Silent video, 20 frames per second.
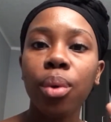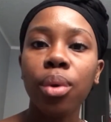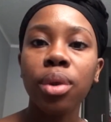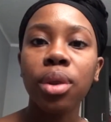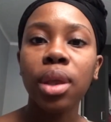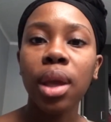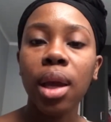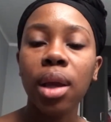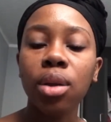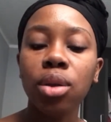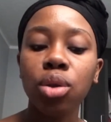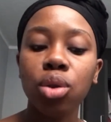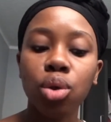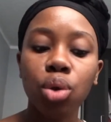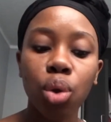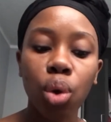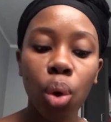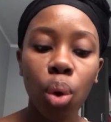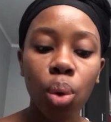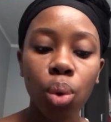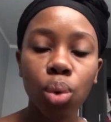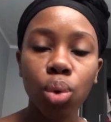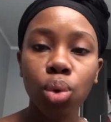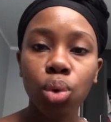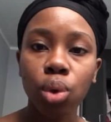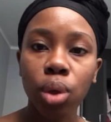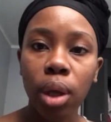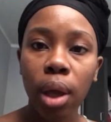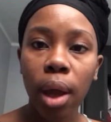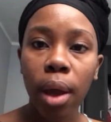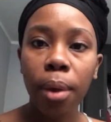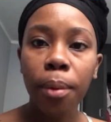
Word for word: things go today